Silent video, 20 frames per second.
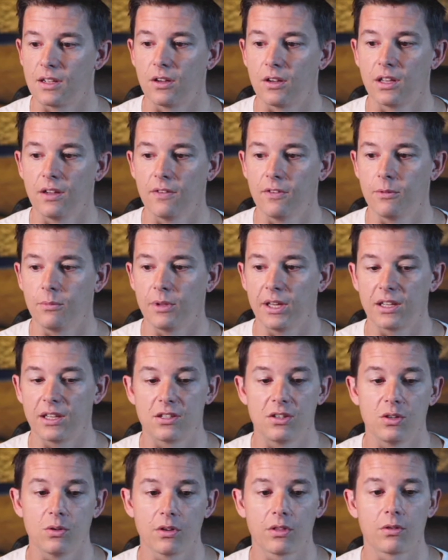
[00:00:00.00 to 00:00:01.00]
give them like
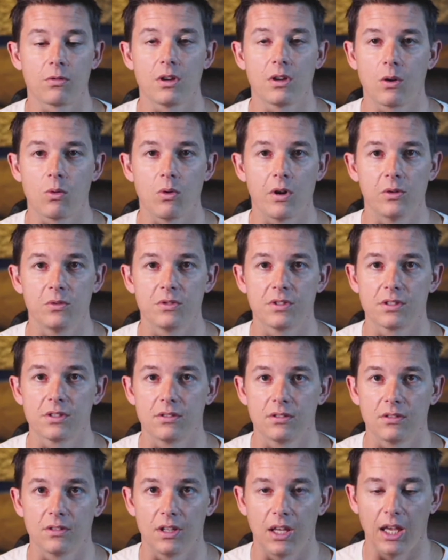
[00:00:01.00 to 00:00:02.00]
2 or 3 quotes,
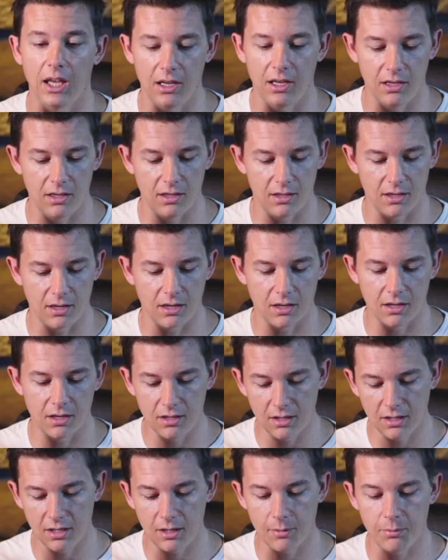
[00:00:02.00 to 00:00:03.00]
a
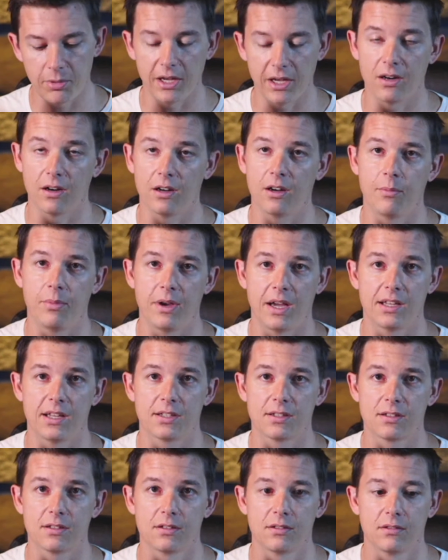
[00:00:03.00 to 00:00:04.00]
good, a better, and a
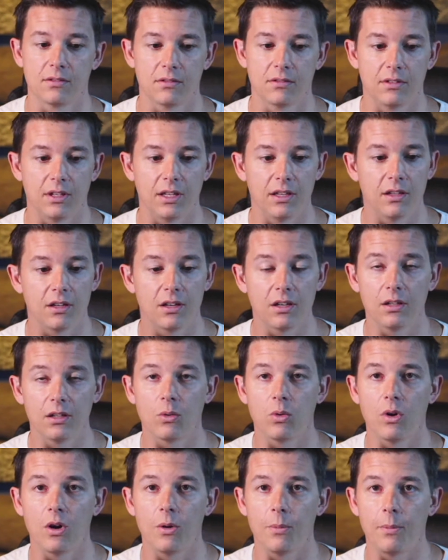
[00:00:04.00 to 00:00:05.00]
best. And the good
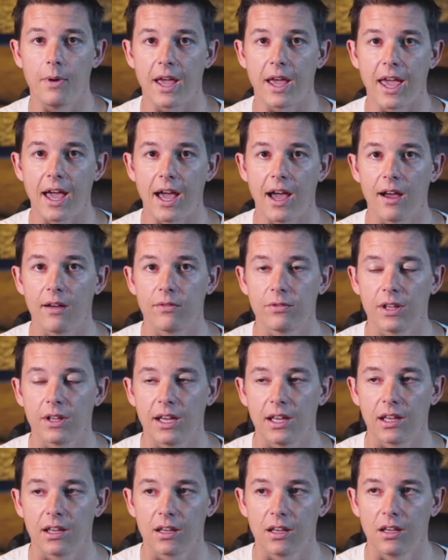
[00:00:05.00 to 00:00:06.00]
quote might have
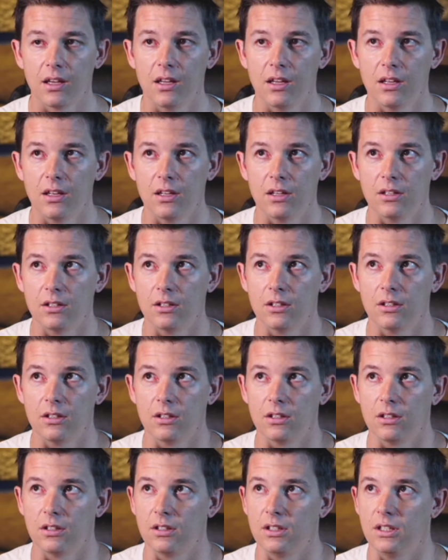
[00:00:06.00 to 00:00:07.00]
like,
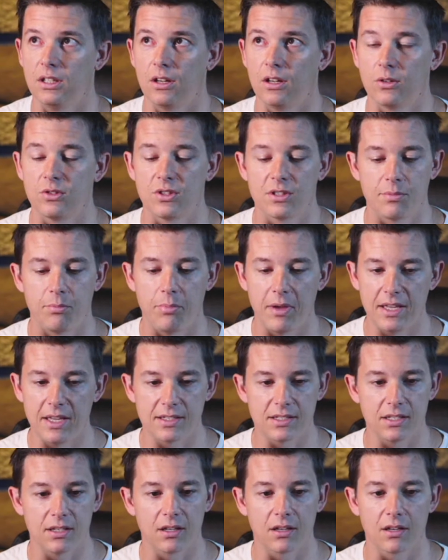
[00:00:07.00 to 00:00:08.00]
just
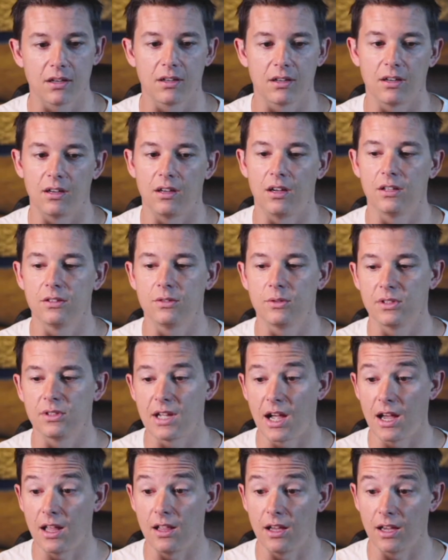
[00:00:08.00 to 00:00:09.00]
basic, I'll do a
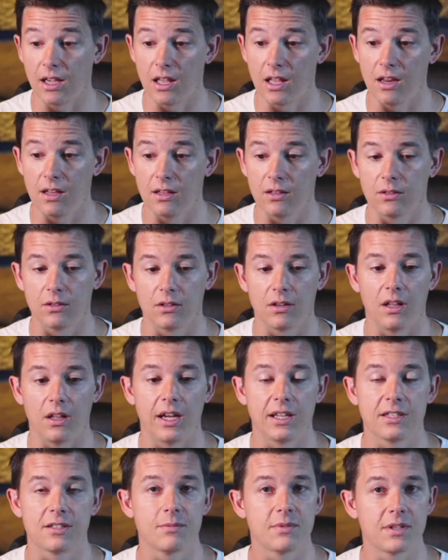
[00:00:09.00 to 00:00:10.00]
dialogue edit, I'll
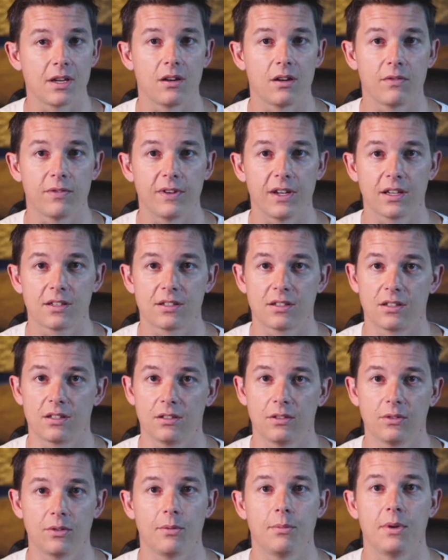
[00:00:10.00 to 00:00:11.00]
add some sound effects, and I'll
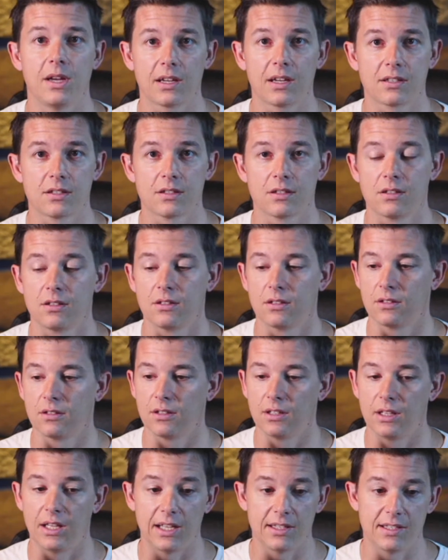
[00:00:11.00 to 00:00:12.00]
do a mix.
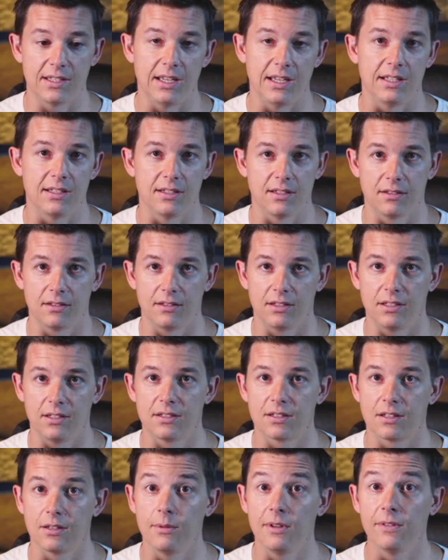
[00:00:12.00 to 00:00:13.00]
And that's it. And
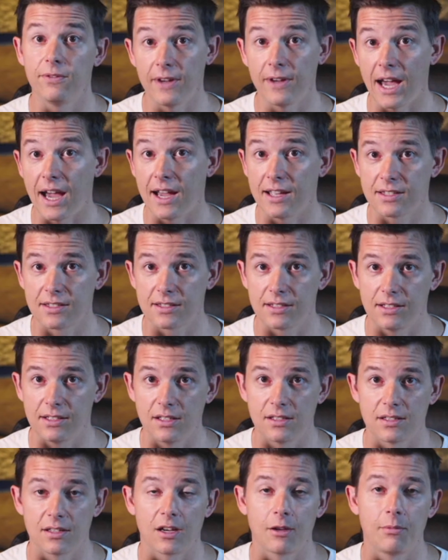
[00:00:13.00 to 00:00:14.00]
it's going to be fast, and
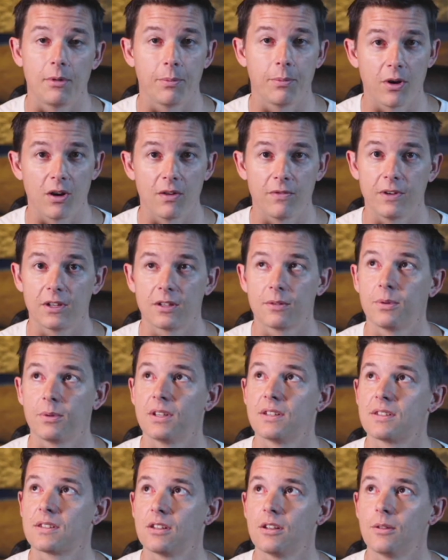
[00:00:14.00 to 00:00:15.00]
it's not going to be perfect, but
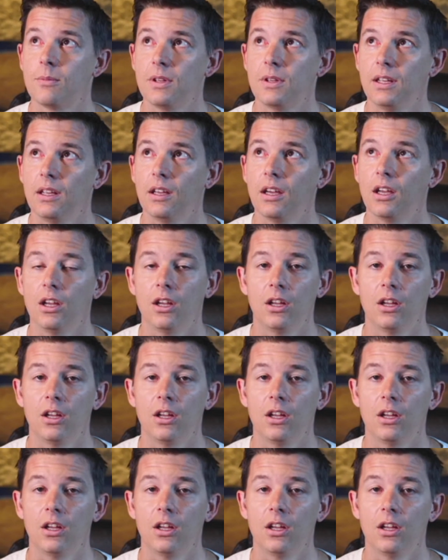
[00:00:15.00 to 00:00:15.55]
it's going to be